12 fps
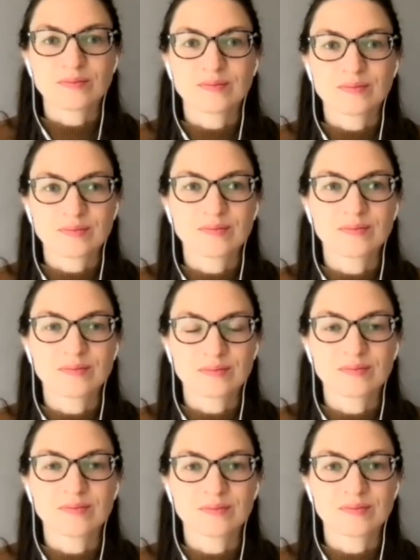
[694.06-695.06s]

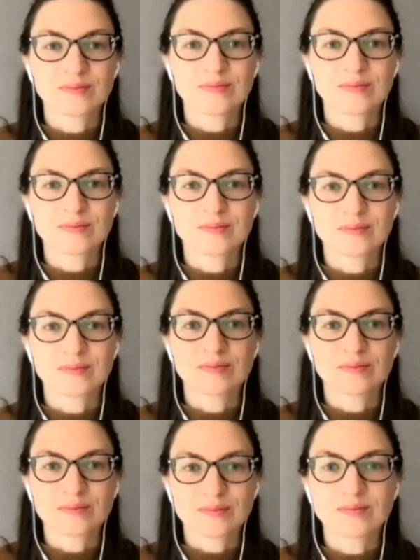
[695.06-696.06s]

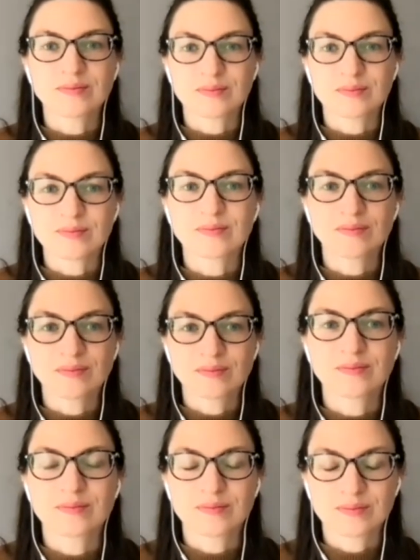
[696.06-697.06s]

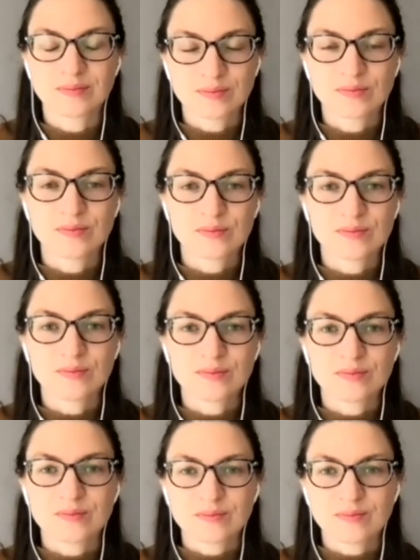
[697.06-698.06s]

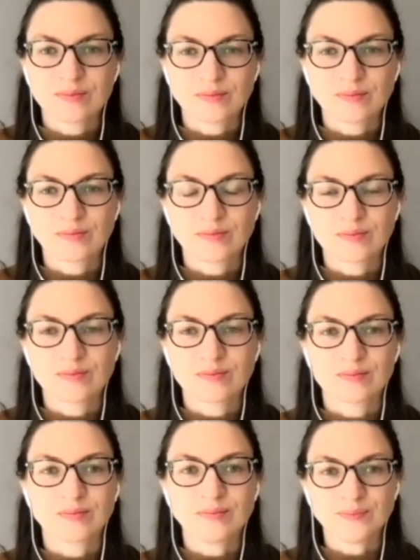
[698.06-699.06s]

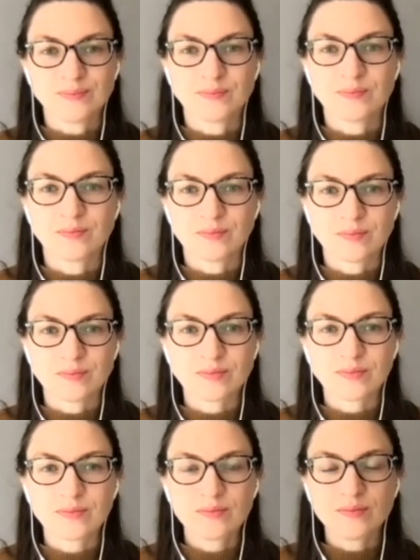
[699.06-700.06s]

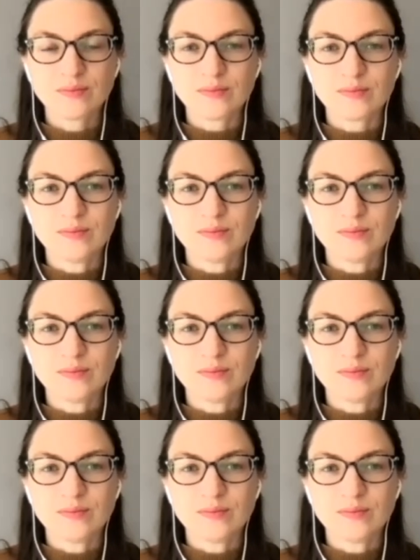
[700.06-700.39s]
No words are spoken by the person on screen.